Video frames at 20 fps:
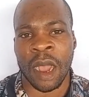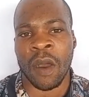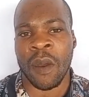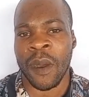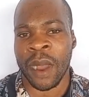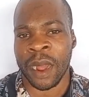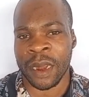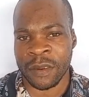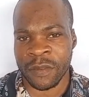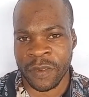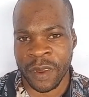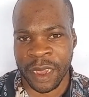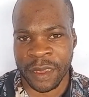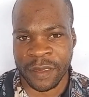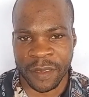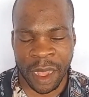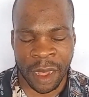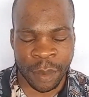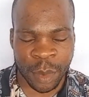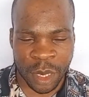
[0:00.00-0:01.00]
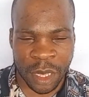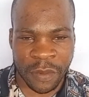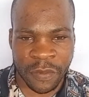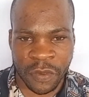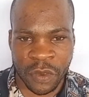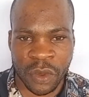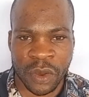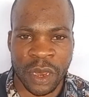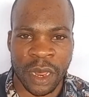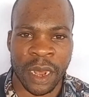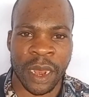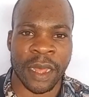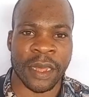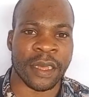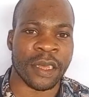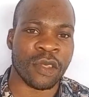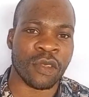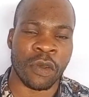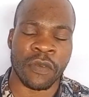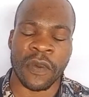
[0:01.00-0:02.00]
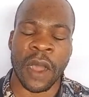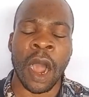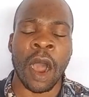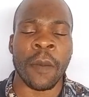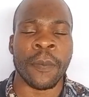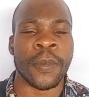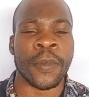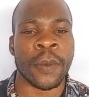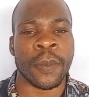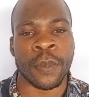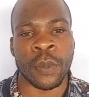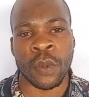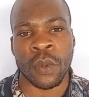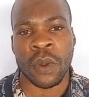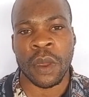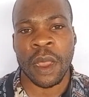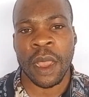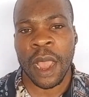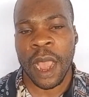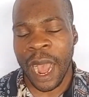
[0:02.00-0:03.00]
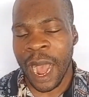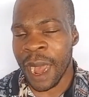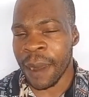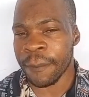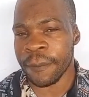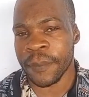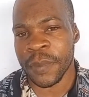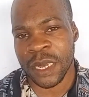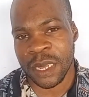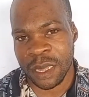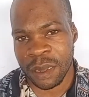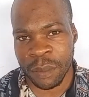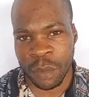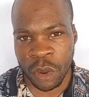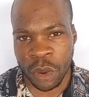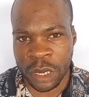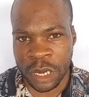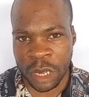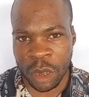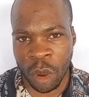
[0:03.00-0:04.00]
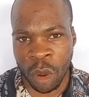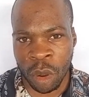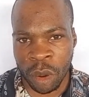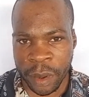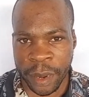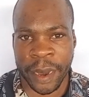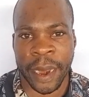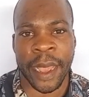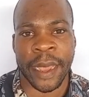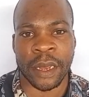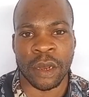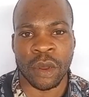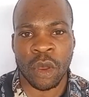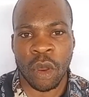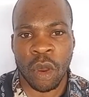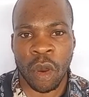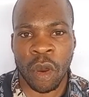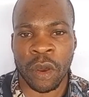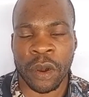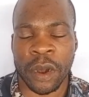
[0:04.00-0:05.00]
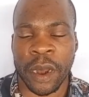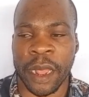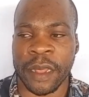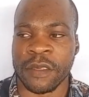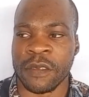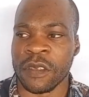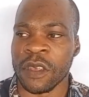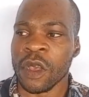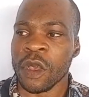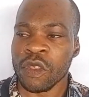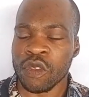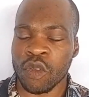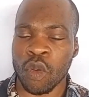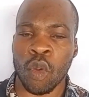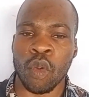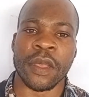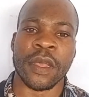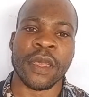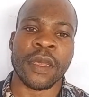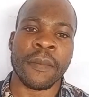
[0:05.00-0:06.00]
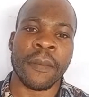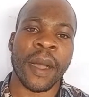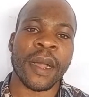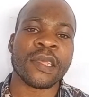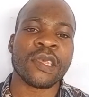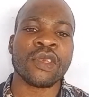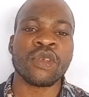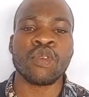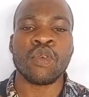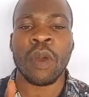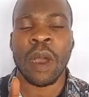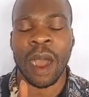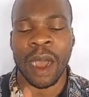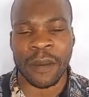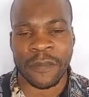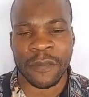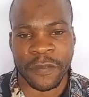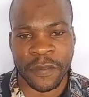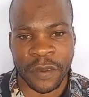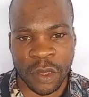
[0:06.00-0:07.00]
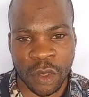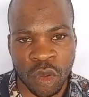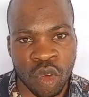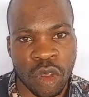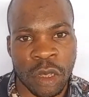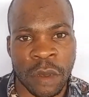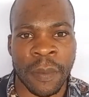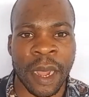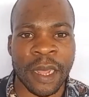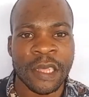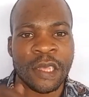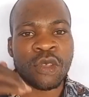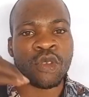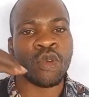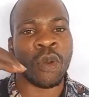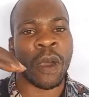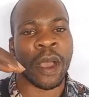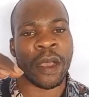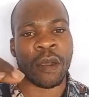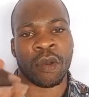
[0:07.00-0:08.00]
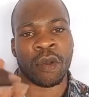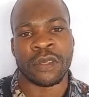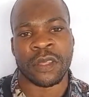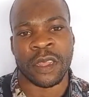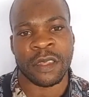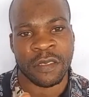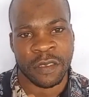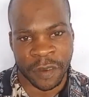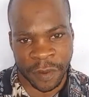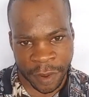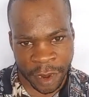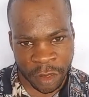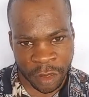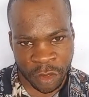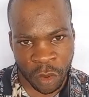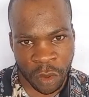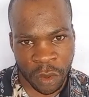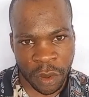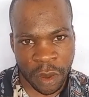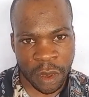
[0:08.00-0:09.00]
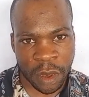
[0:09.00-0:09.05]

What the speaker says: advice. I'm giving you the legit of how people are making money online. All right. So imagine you are a content creator.